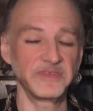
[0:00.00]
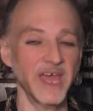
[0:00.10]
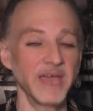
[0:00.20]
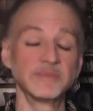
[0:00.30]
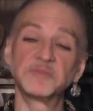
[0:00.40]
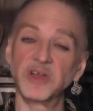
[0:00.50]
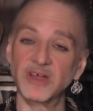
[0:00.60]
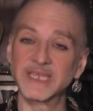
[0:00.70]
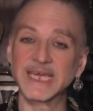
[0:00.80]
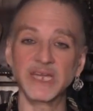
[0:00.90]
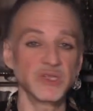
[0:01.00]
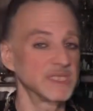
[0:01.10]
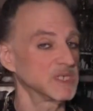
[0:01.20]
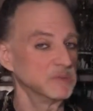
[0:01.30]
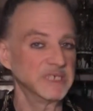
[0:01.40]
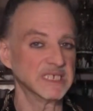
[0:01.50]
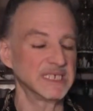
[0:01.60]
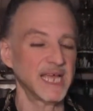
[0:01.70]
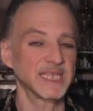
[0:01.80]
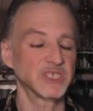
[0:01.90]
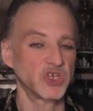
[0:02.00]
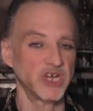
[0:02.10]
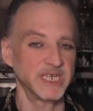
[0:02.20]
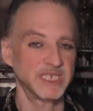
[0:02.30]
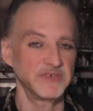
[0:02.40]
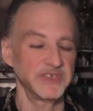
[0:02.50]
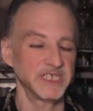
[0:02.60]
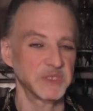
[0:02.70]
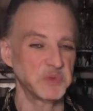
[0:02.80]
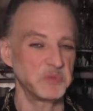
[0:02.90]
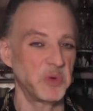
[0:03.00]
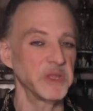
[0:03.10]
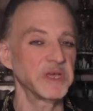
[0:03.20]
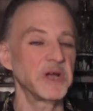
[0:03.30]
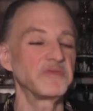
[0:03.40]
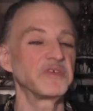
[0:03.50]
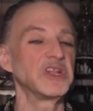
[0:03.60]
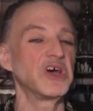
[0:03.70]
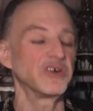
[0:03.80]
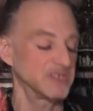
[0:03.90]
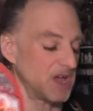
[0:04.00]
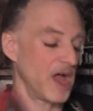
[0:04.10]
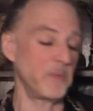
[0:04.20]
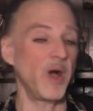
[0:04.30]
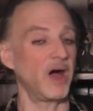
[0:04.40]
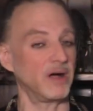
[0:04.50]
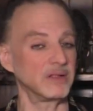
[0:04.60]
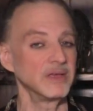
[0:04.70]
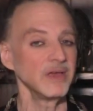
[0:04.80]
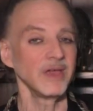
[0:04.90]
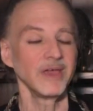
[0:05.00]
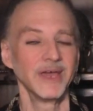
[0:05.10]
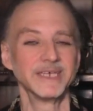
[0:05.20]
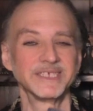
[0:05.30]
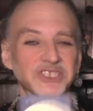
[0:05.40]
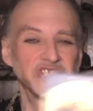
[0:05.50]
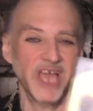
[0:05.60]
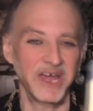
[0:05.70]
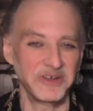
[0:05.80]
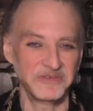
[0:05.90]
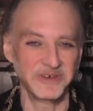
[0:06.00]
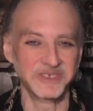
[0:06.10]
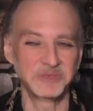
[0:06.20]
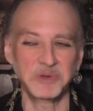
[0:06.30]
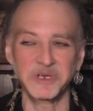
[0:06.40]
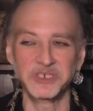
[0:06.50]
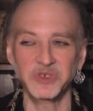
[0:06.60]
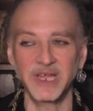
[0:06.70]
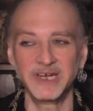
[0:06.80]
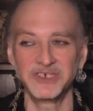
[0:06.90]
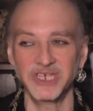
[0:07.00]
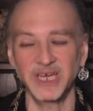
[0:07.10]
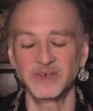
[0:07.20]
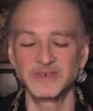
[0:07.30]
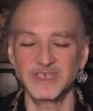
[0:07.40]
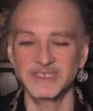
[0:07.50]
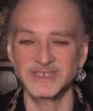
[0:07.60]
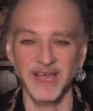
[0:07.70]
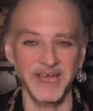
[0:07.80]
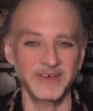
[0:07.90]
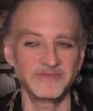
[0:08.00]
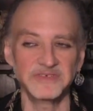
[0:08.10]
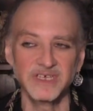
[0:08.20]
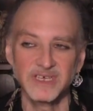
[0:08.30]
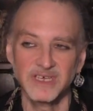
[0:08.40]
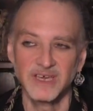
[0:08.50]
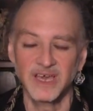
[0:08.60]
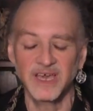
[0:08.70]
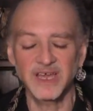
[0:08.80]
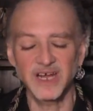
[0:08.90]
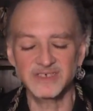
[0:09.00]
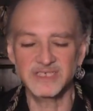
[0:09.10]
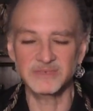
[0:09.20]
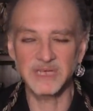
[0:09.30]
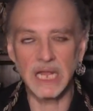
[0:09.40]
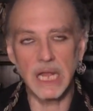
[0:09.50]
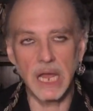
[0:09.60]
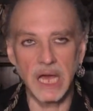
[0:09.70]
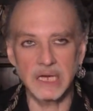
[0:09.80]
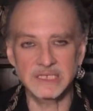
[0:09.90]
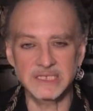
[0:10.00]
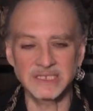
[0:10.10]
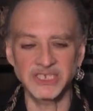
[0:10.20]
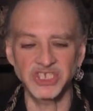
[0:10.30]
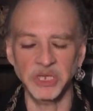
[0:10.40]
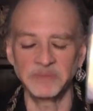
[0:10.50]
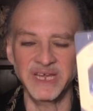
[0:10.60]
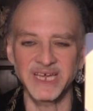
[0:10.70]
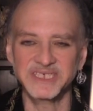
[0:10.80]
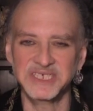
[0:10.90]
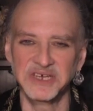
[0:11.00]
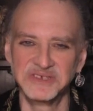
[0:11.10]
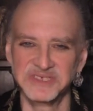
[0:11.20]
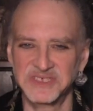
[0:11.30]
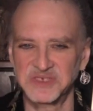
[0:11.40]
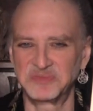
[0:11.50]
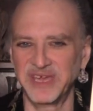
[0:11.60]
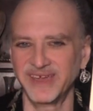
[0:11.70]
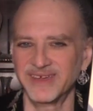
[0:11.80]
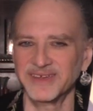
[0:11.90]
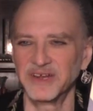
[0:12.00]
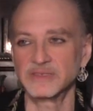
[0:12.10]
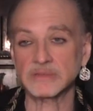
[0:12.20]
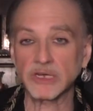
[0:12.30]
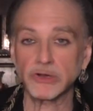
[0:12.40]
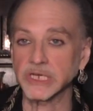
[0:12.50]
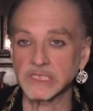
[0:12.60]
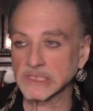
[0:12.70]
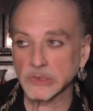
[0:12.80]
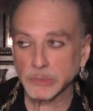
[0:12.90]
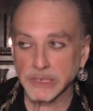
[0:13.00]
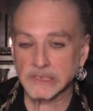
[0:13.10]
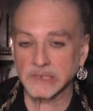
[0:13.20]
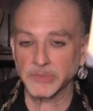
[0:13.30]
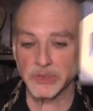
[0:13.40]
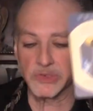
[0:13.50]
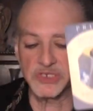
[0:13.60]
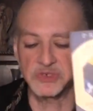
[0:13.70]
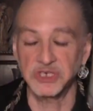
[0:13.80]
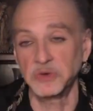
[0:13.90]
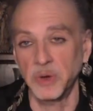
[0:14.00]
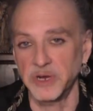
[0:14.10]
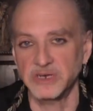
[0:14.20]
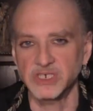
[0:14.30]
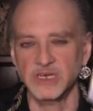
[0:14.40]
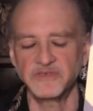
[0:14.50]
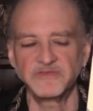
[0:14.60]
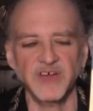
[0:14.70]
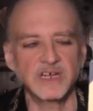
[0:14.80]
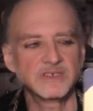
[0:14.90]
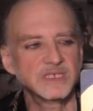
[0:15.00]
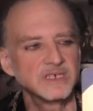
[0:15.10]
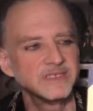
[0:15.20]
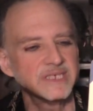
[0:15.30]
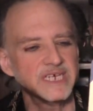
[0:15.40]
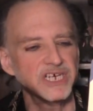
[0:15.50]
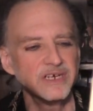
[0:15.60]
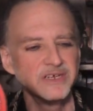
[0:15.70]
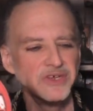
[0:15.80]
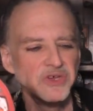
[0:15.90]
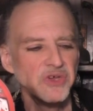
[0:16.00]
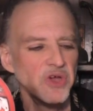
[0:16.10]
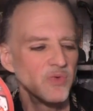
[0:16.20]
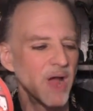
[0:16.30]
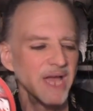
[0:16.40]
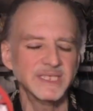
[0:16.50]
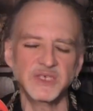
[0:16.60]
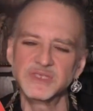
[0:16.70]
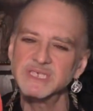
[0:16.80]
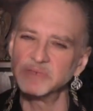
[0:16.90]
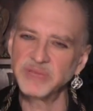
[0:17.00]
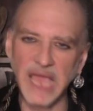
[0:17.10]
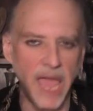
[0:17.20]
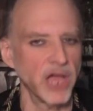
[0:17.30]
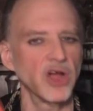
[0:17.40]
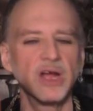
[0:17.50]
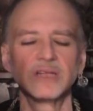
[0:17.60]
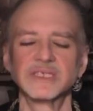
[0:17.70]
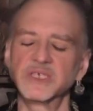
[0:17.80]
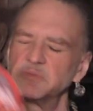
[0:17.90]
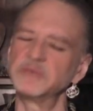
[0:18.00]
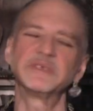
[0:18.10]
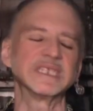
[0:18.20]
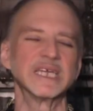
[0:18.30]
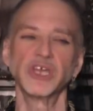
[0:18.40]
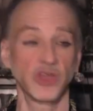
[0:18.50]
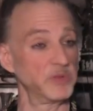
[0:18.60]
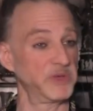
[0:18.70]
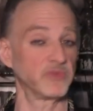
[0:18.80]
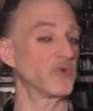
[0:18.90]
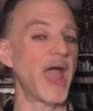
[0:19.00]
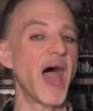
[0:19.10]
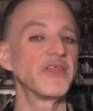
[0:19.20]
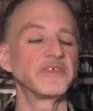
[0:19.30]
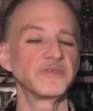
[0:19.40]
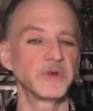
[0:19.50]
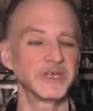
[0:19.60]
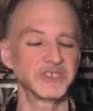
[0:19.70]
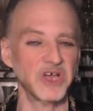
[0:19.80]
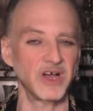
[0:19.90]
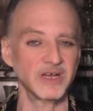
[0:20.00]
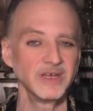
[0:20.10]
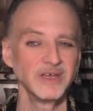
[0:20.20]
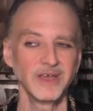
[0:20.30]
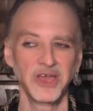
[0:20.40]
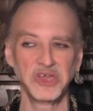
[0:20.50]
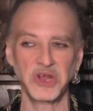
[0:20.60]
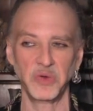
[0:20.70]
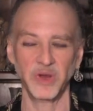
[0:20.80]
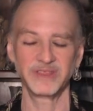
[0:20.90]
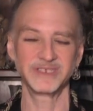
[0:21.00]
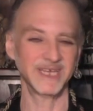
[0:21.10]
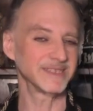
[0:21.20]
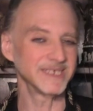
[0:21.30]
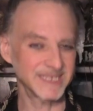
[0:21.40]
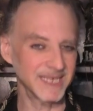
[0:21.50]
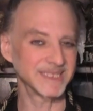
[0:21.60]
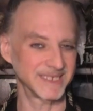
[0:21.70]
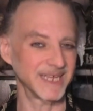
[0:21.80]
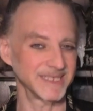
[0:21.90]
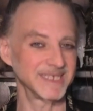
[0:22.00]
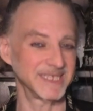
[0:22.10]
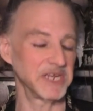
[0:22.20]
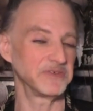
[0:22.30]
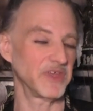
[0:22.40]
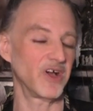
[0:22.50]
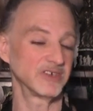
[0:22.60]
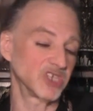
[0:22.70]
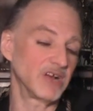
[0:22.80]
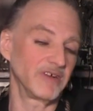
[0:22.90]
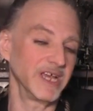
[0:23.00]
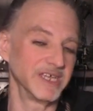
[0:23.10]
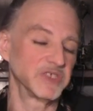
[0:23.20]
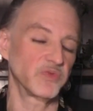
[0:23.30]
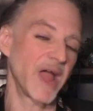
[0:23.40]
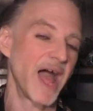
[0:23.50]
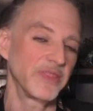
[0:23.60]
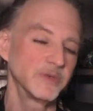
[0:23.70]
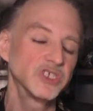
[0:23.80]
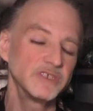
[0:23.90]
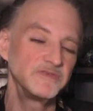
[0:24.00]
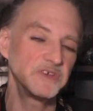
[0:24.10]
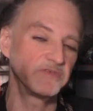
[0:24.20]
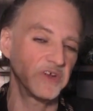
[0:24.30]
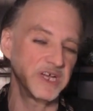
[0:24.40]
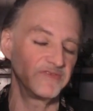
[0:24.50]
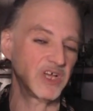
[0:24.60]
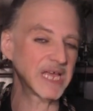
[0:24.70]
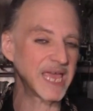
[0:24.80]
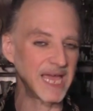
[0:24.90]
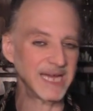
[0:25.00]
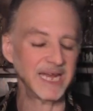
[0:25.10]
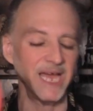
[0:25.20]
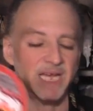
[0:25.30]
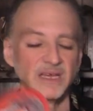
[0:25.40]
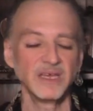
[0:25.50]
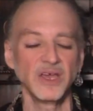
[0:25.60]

flames but on the inner this can be intense creativity that's been boiling up for a long time well as a channel for spiritual energy who doesn't have you know, some clogs in the chimney, so to speak, you know, some creosote buildup, you do you. Well, we are talking fire signs here, right? So this can be anger, this could be, but could be wrath if we're going to talk, you know, one of the deadly sins, the deadly sin of the heart chakra is wrath, which can feel very volcanic.